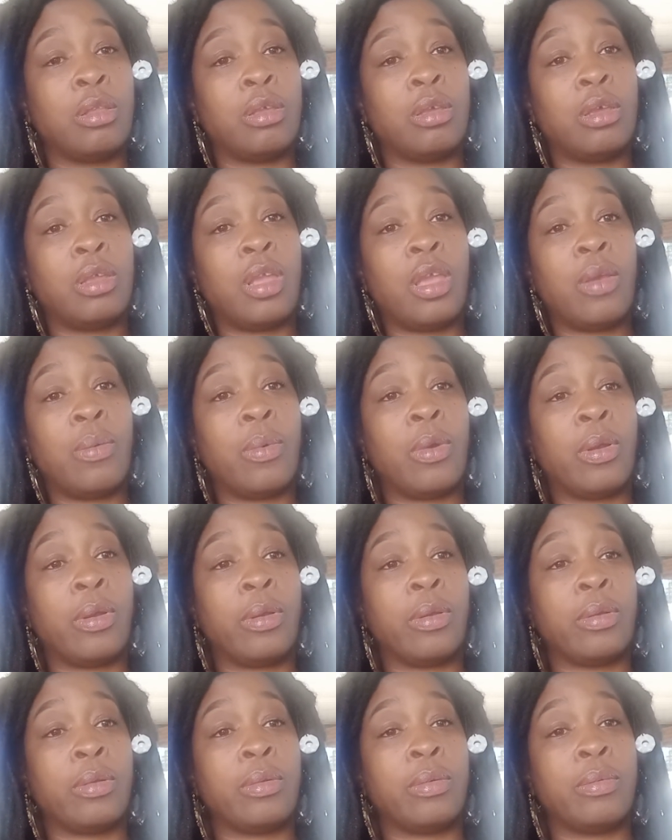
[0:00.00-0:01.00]
it ain't
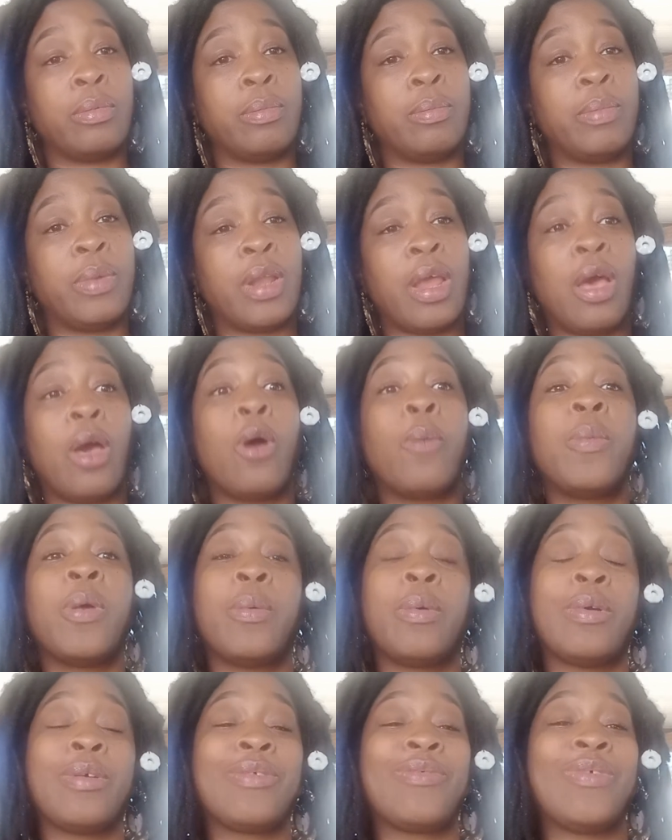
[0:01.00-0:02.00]
work. But I hope it
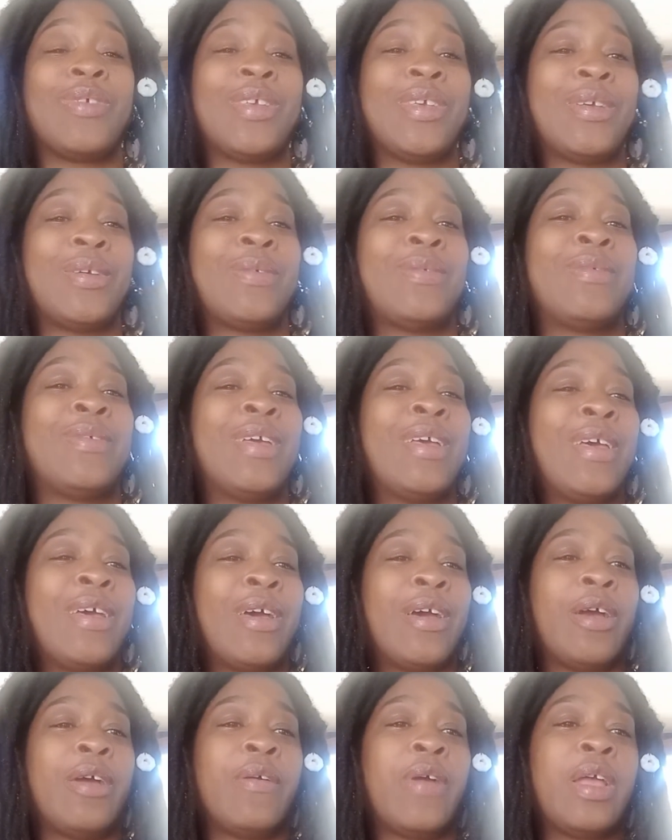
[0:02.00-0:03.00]
works for you.
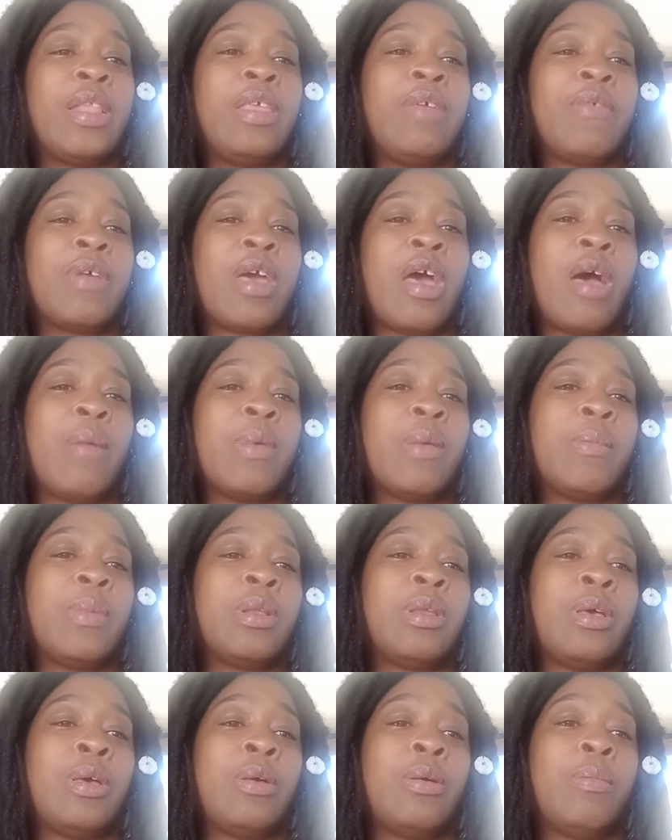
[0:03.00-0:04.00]
All right, leave a comment
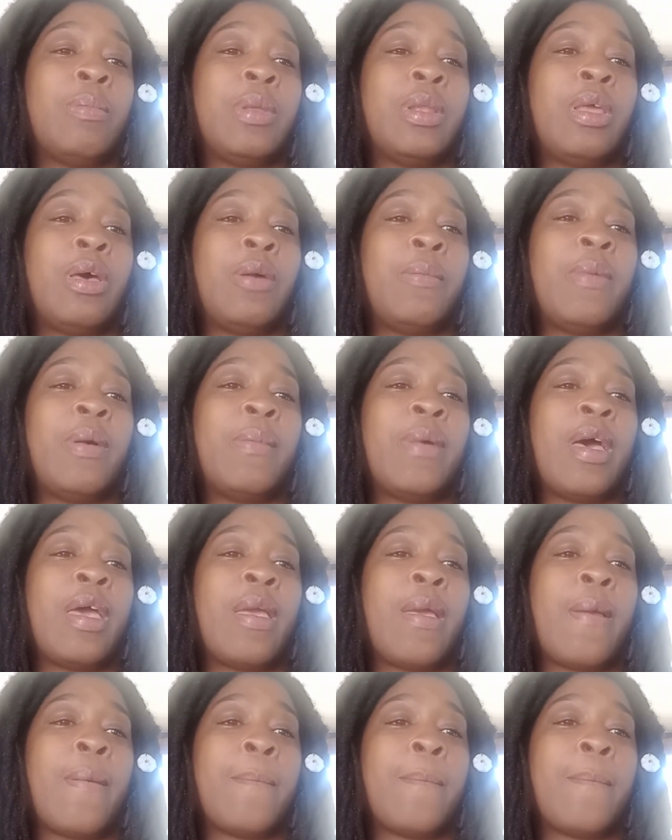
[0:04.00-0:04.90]
below. Bye-bye.